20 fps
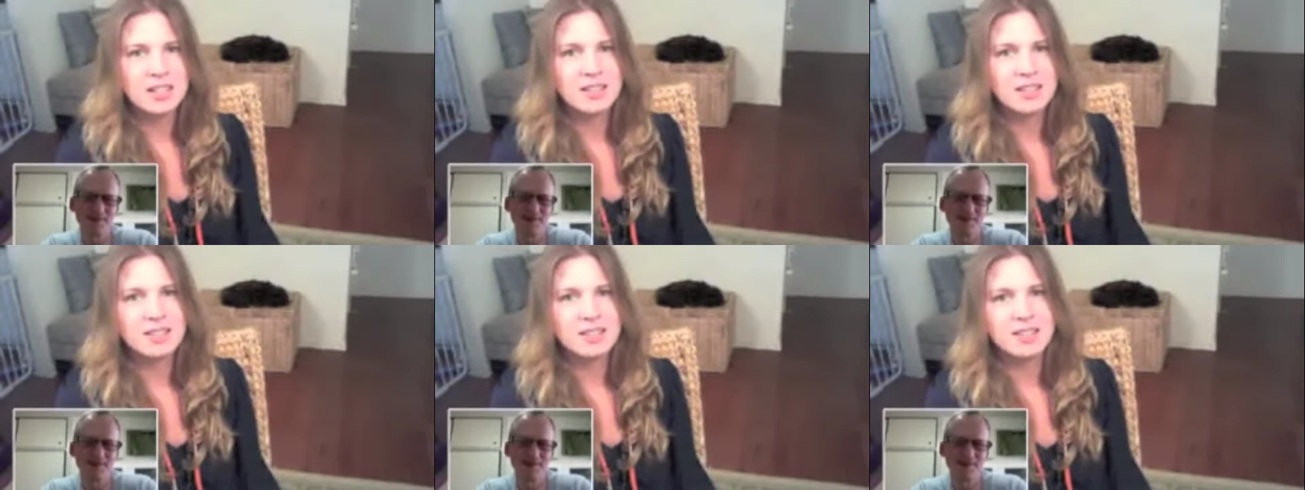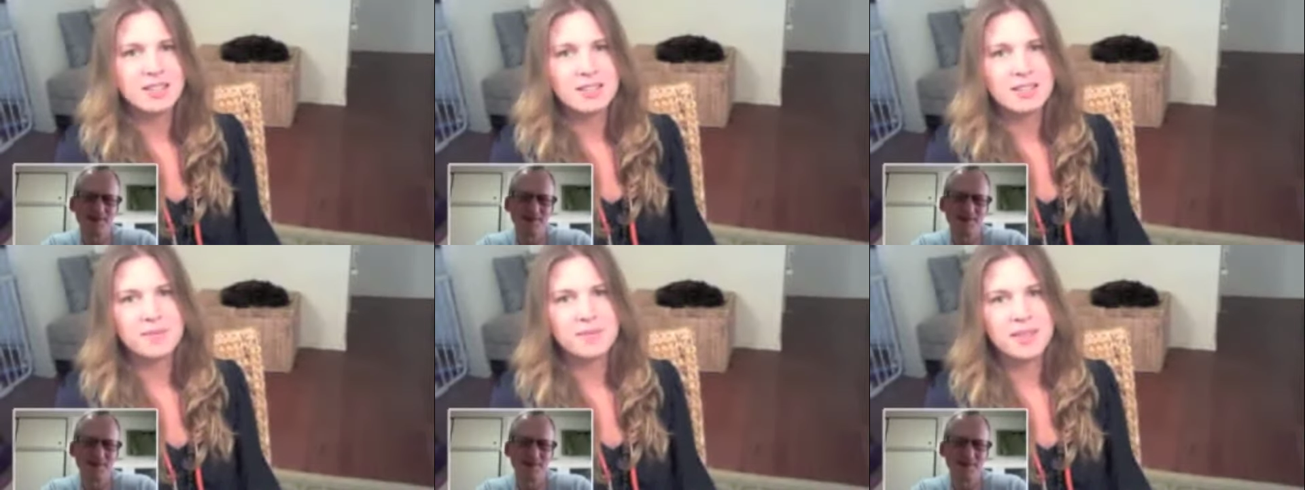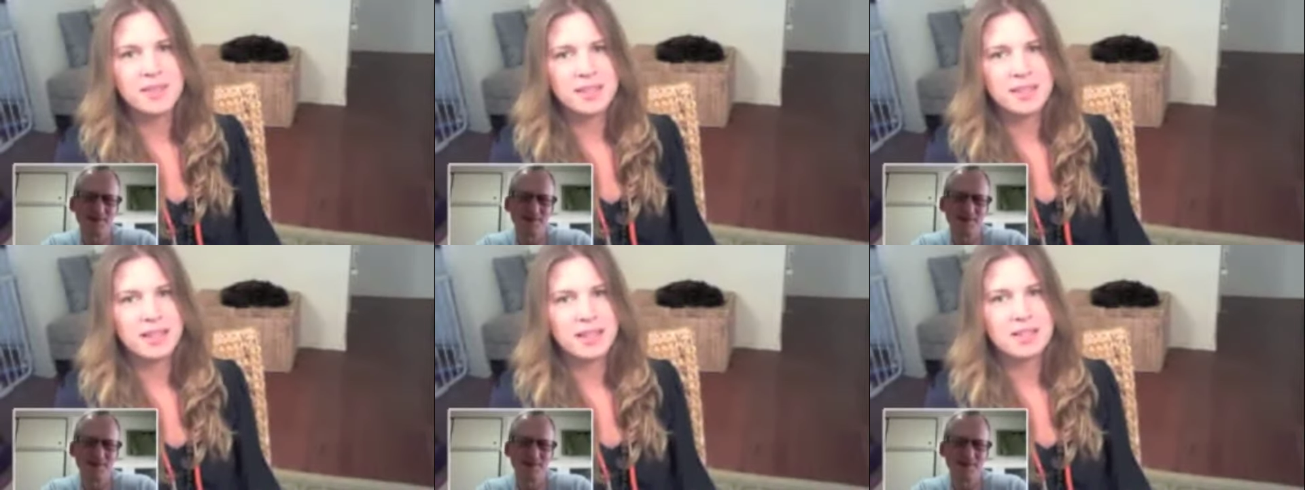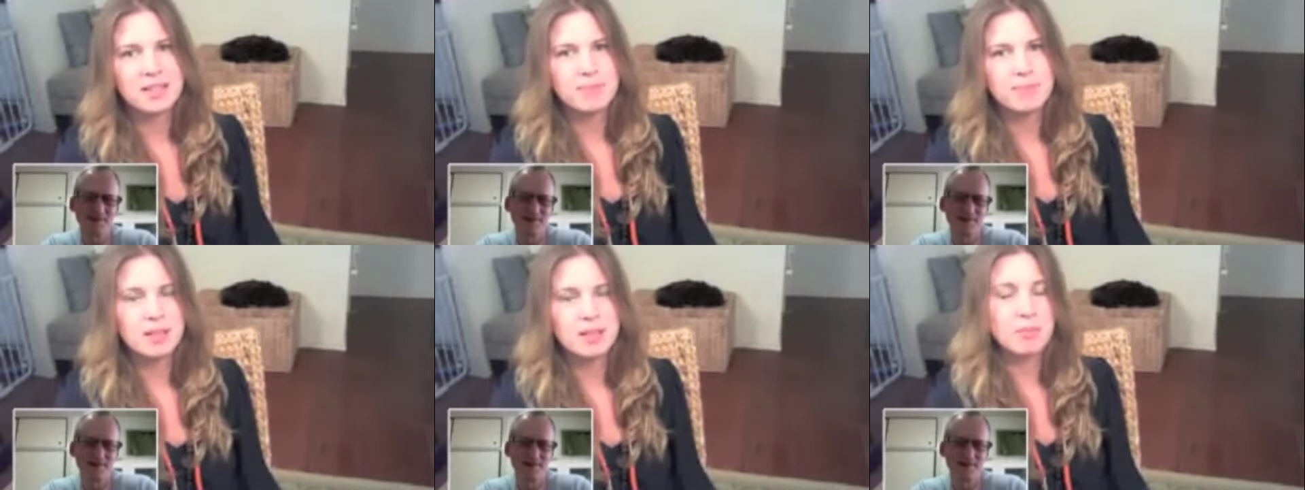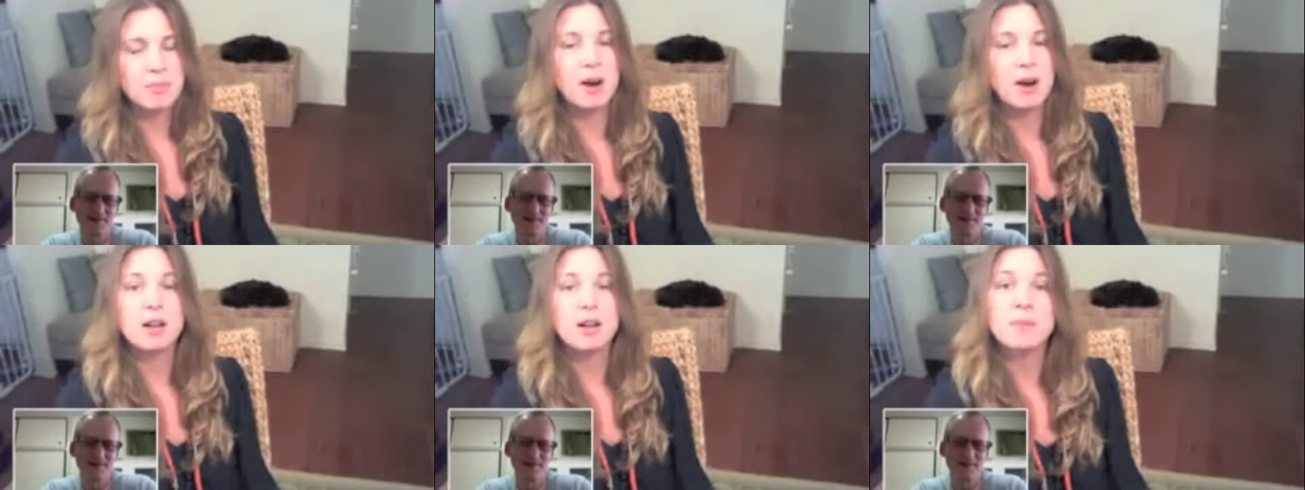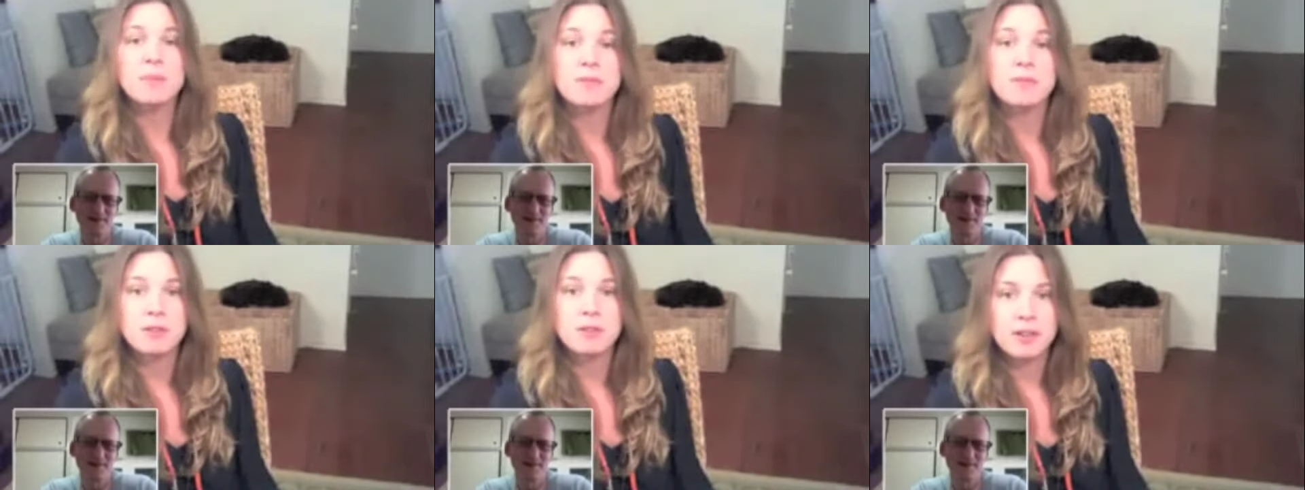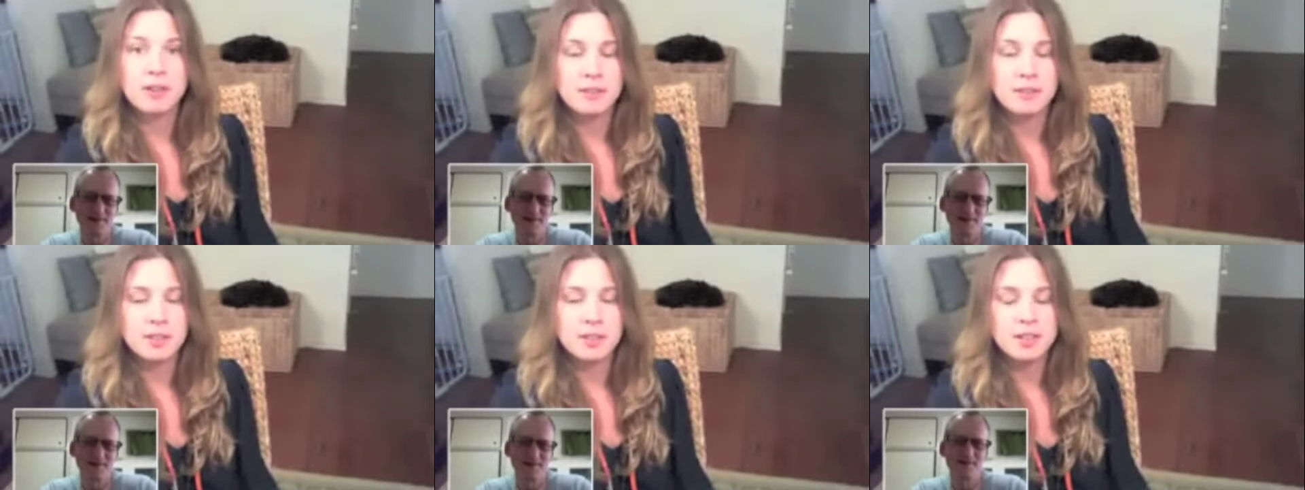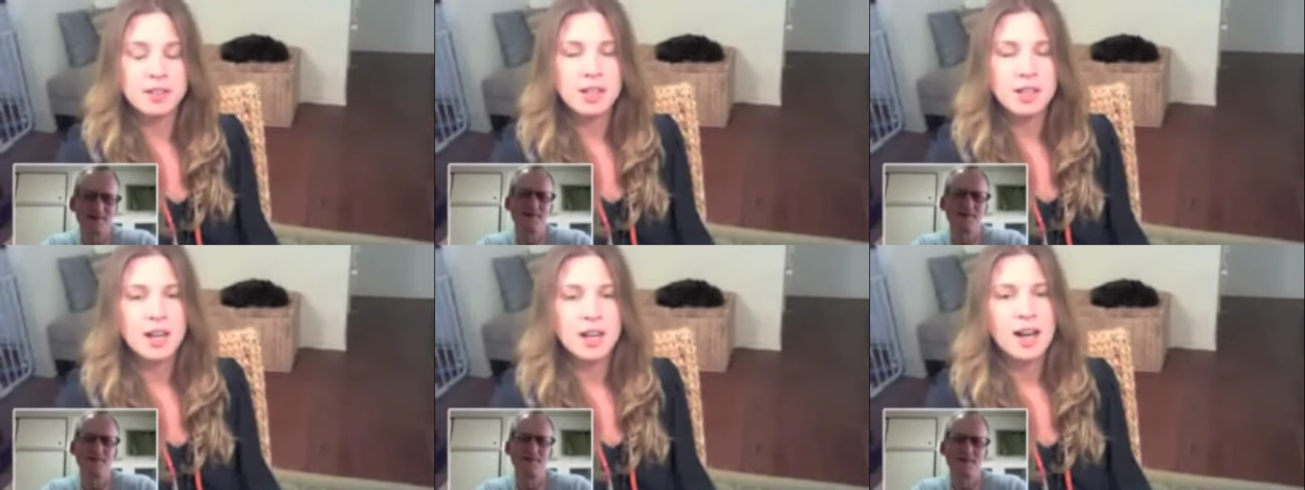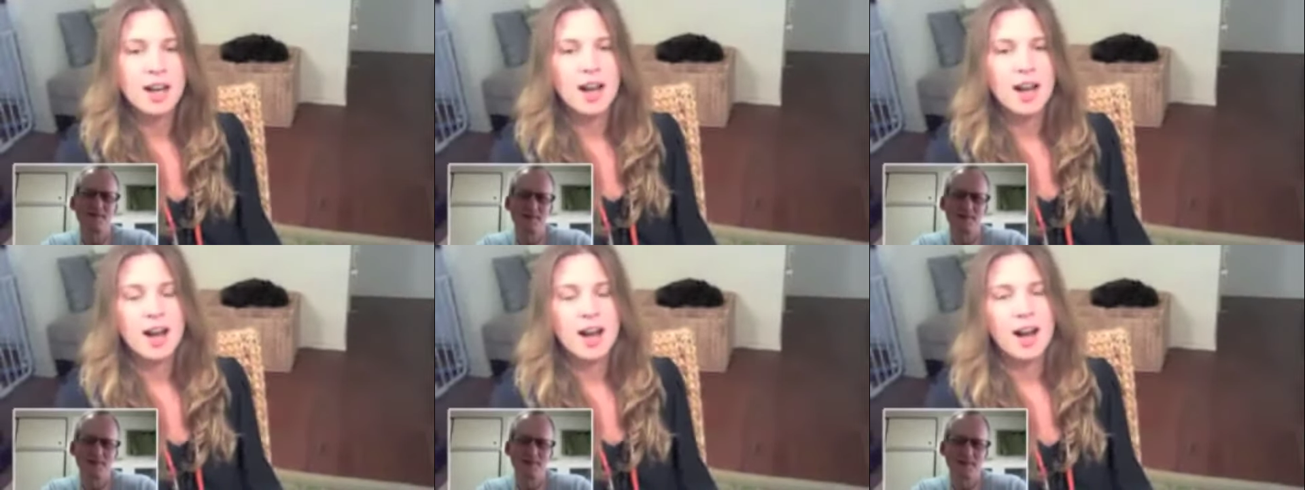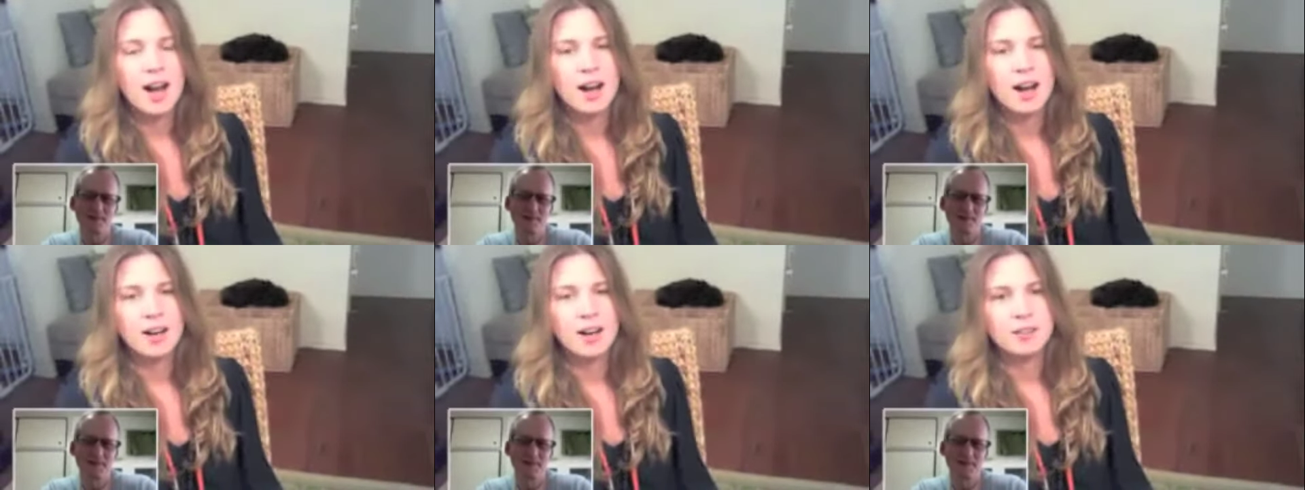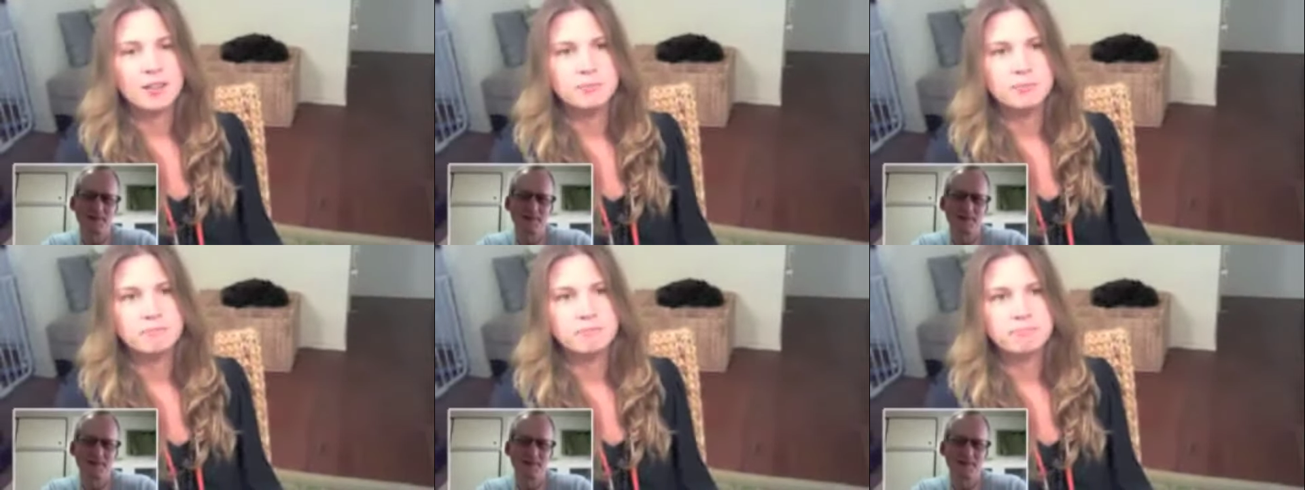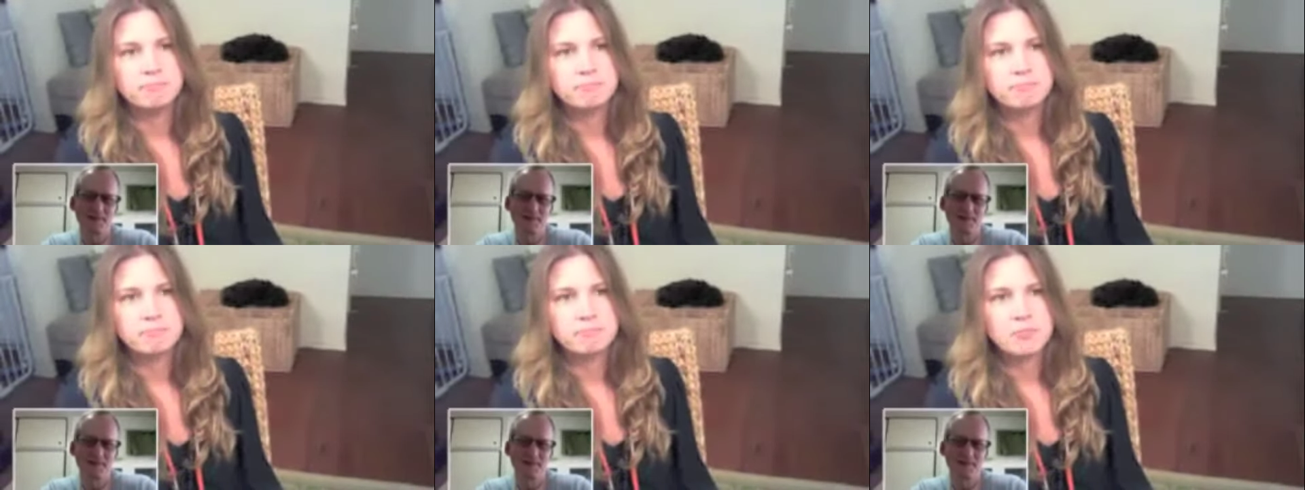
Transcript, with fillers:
Speaker 1: is something that's been a part of me forever. Um,